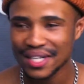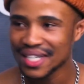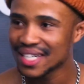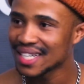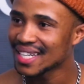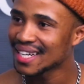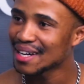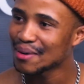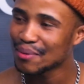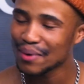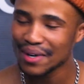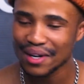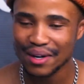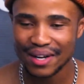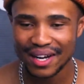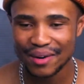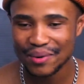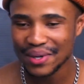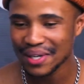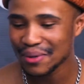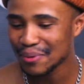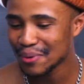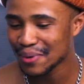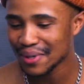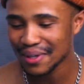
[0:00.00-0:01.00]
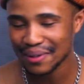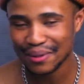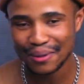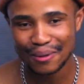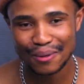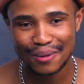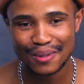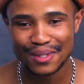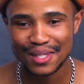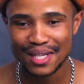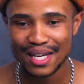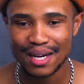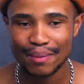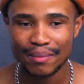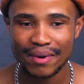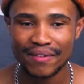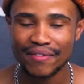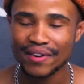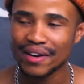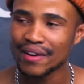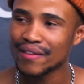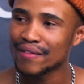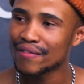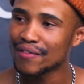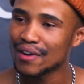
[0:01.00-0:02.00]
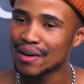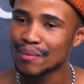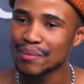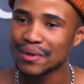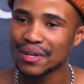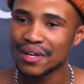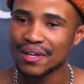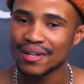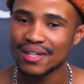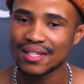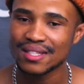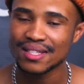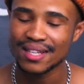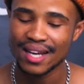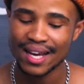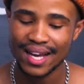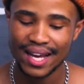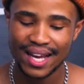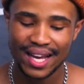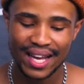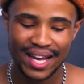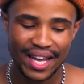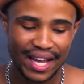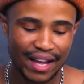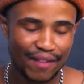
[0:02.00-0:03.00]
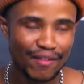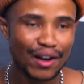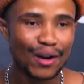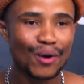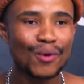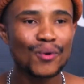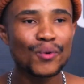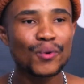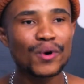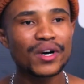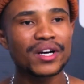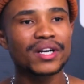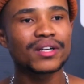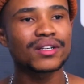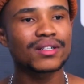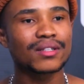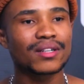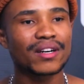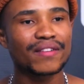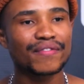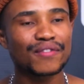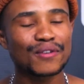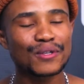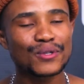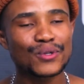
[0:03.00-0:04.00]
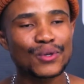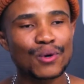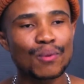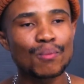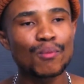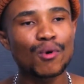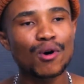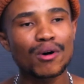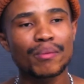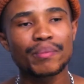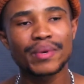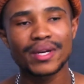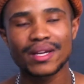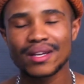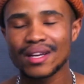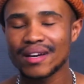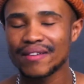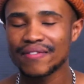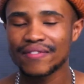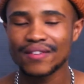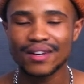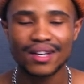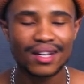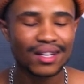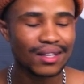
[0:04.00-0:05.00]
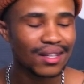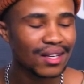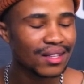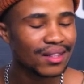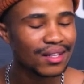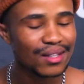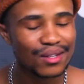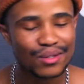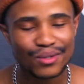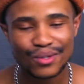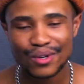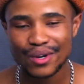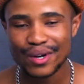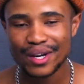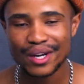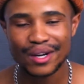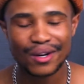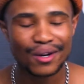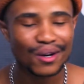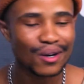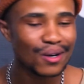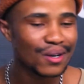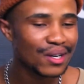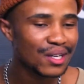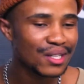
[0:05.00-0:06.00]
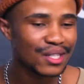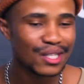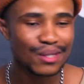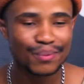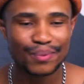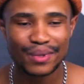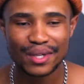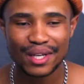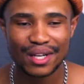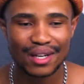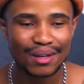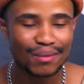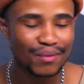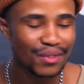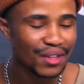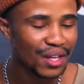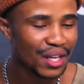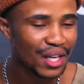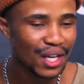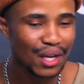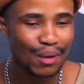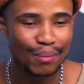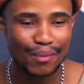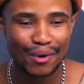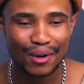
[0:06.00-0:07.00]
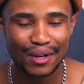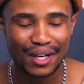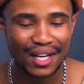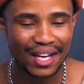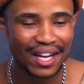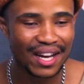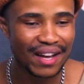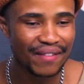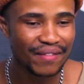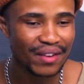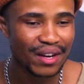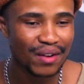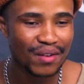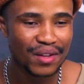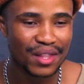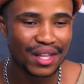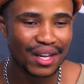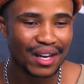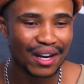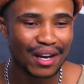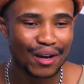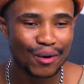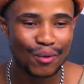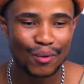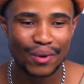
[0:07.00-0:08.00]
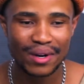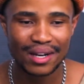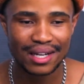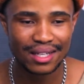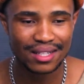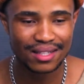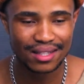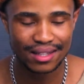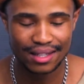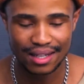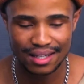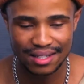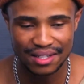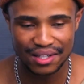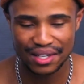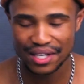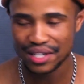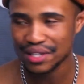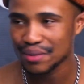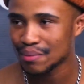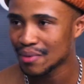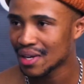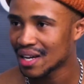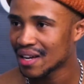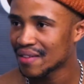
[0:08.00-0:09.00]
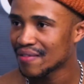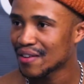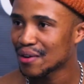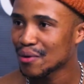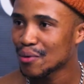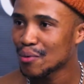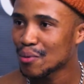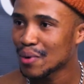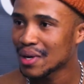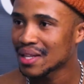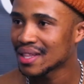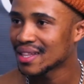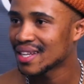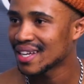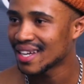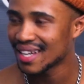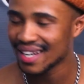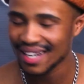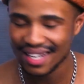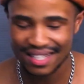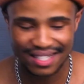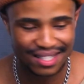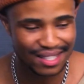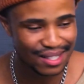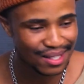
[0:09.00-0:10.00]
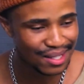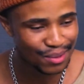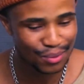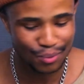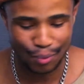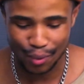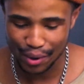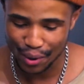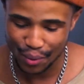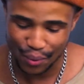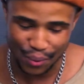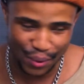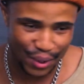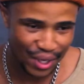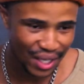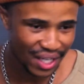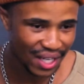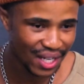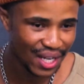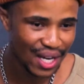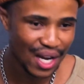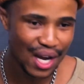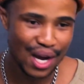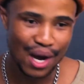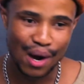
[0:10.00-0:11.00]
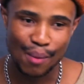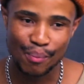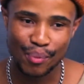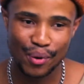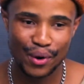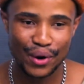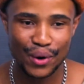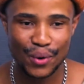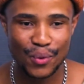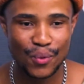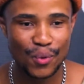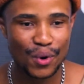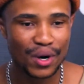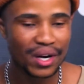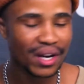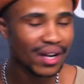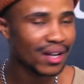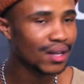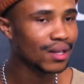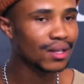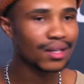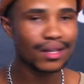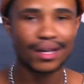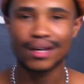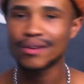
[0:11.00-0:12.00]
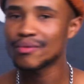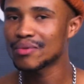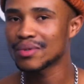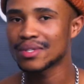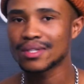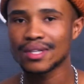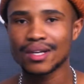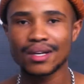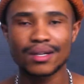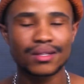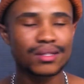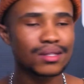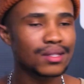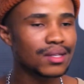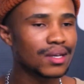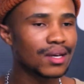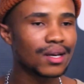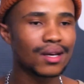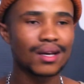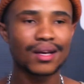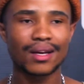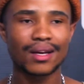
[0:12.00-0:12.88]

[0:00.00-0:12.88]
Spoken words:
work. I work the whole time. I find it fun because if I don't work, I feel so morbid. I feel like nothing's going on. I just become thinking about life and everything, and I don't want that stage in my life. I don't want that. I just want to work, put in work, get results.